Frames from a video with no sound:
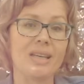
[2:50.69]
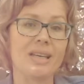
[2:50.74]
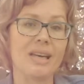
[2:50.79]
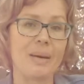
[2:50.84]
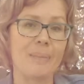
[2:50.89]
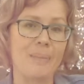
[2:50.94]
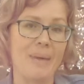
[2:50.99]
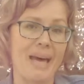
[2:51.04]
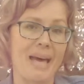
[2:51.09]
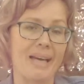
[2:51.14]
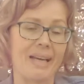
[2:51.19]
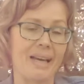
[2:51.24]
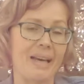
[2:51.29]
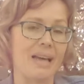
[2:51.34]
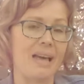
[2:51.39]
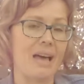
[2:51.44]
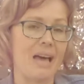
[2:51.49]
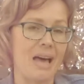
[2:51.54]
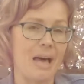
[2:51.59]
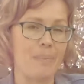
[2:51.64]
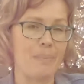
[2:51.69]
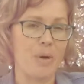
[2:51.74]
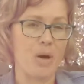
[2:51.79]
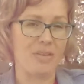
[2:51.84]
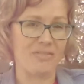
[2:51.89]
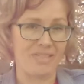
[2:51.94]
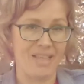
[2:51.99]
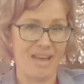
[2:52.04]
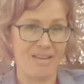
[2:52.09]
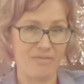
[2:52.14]
come back up
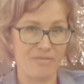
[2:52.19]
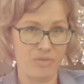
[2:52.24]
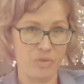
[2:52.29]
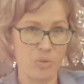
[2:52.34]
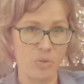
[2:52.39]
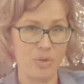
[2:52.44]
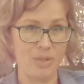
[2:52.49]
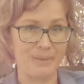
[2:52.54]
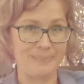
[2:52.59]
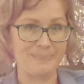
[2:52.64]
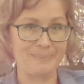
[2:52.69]
off that floor.